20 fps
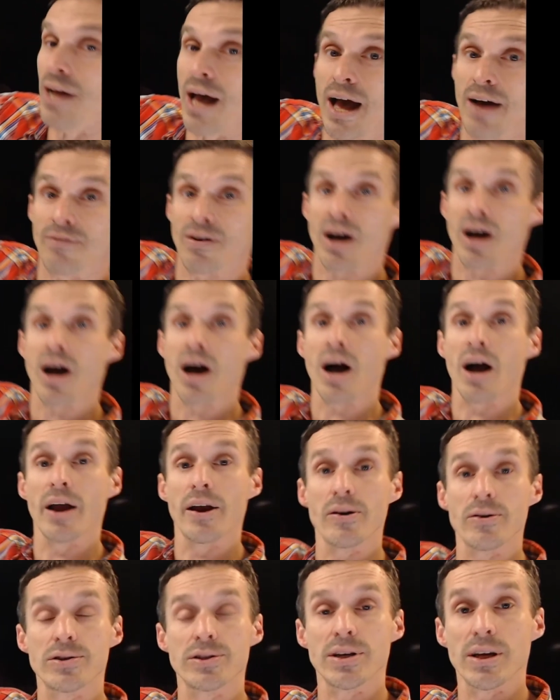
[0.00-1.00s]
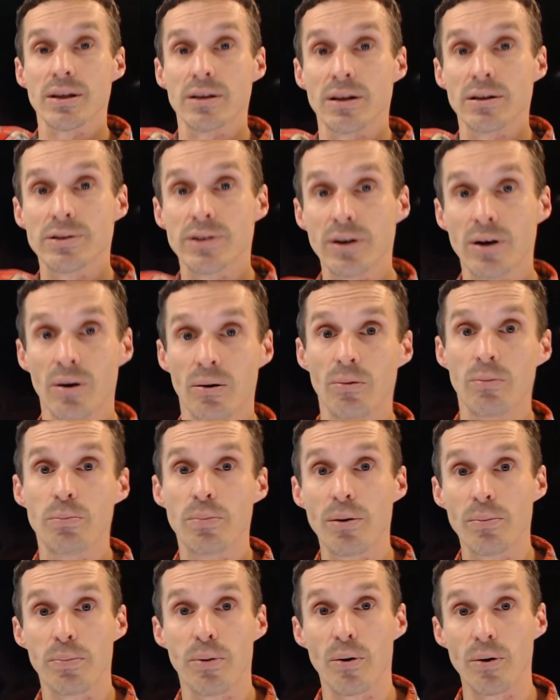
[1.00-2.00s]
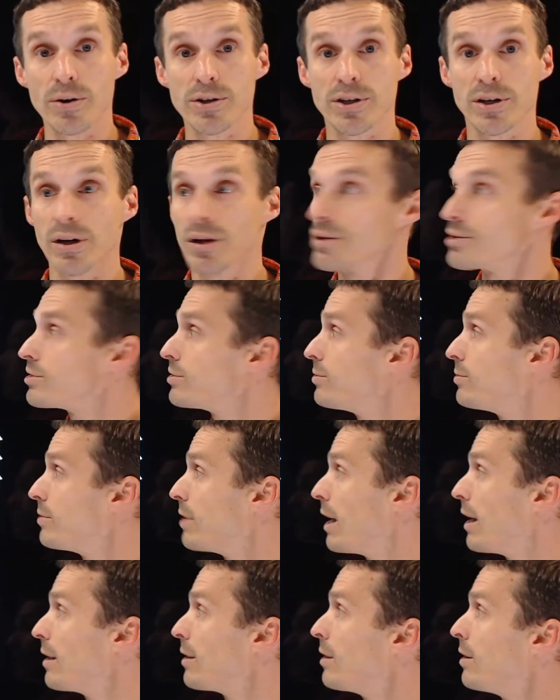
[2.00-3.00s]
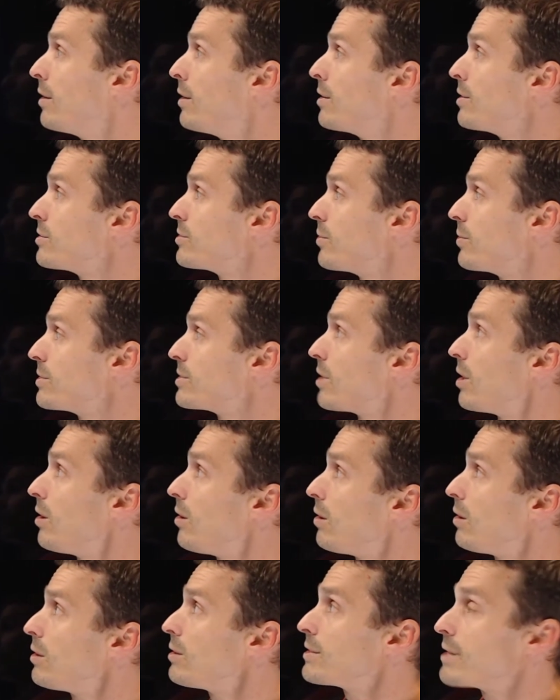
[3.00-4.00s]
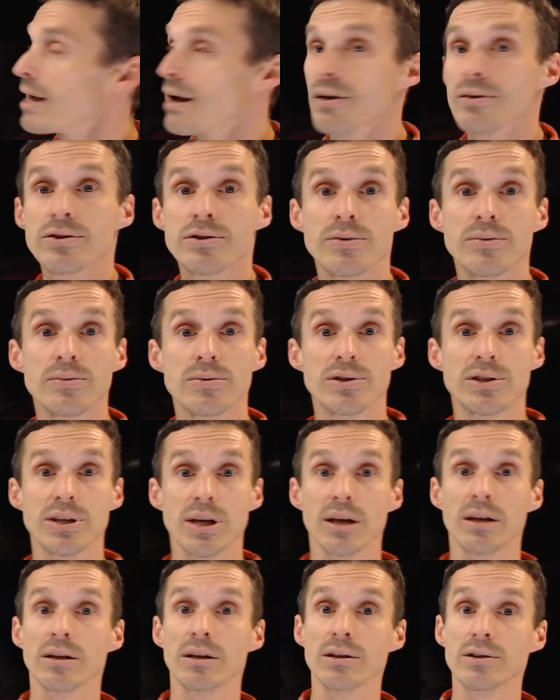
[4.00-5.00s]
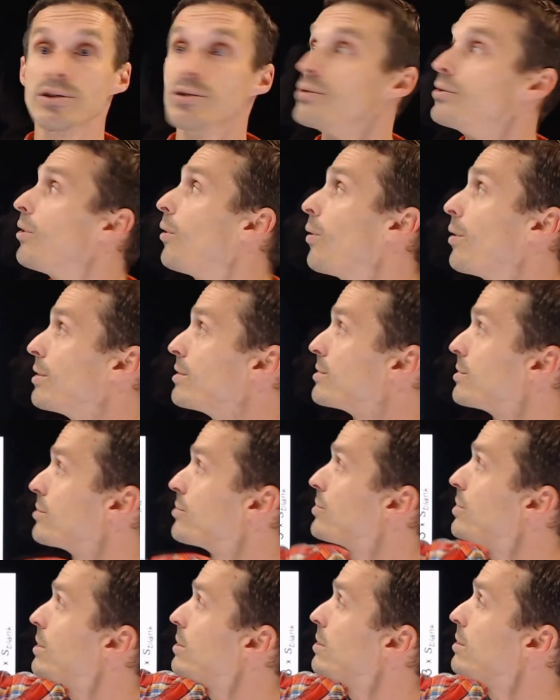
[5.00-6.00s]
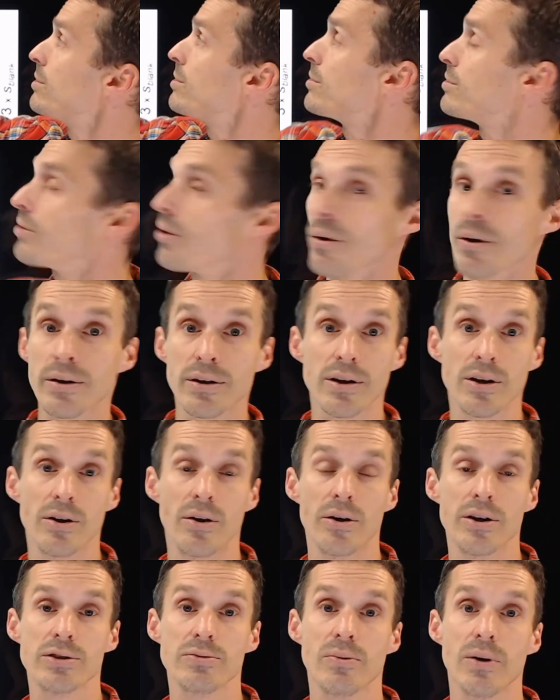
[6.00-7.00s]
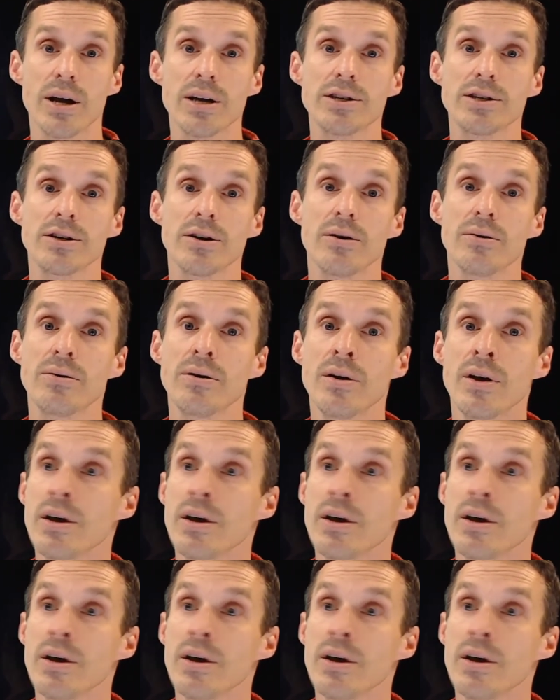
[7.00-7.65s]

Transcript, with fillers: have a higher signal to go proportional to that. So it's all down to signal to noise. The signal to, to noise ratio